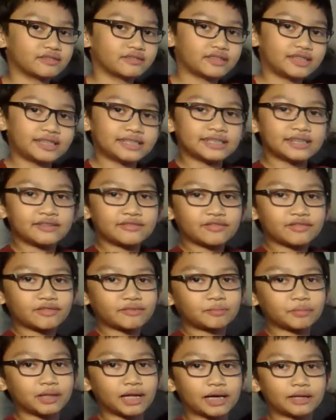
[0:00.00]
These are for
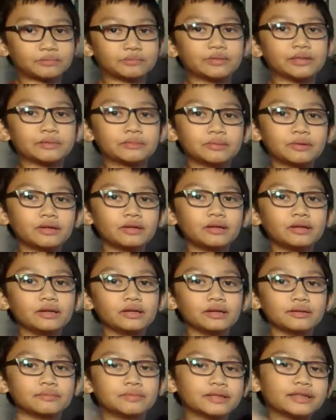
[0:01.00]
blind people,
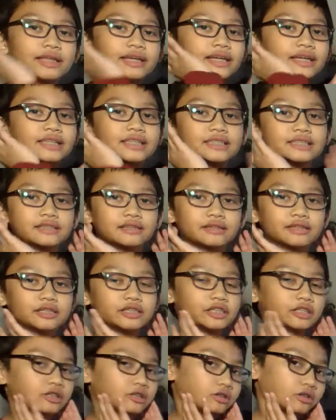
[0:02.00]
but they can still
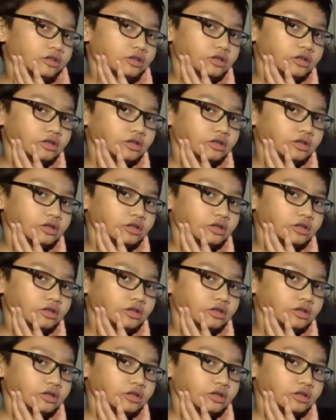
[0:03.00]
hear.